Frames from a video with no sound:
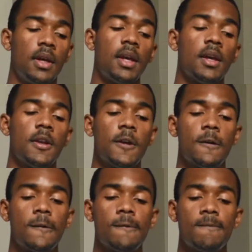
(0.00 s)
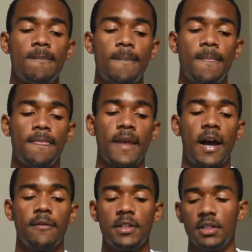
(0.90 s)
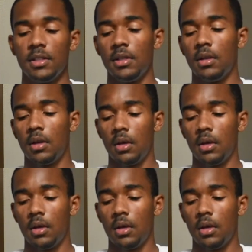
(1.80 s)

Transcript: And obviously